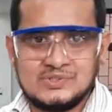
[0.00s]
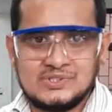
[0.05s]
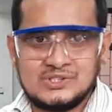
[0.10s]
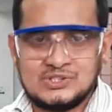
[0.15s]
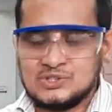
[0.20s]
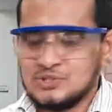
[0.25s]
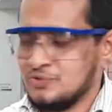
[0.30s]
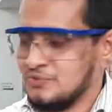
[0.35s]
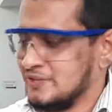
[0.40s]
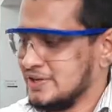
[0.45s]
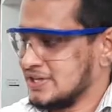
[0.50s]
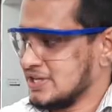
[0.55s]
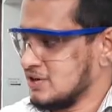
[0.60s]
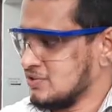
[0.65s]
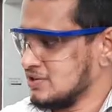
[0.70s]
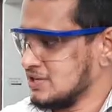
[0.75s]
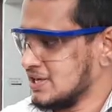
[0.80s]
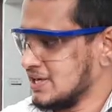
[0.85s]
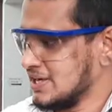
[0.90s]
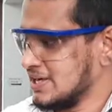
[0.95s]
So
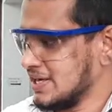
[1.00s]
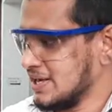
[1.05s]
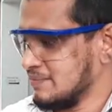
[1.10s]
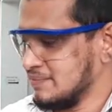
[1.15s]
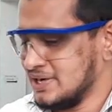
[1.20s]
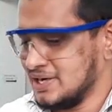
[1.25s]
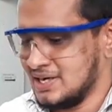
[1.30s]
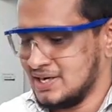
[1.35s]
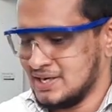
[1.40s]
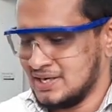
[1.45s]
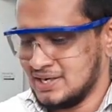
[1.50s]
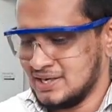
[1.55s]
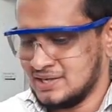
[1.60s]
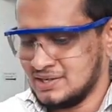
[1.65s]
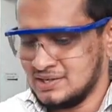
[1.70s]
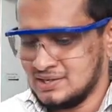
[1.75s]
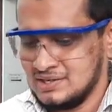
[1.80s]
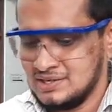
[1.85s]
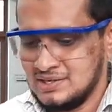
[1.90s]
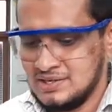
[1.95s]
without
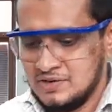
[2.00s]
contaminating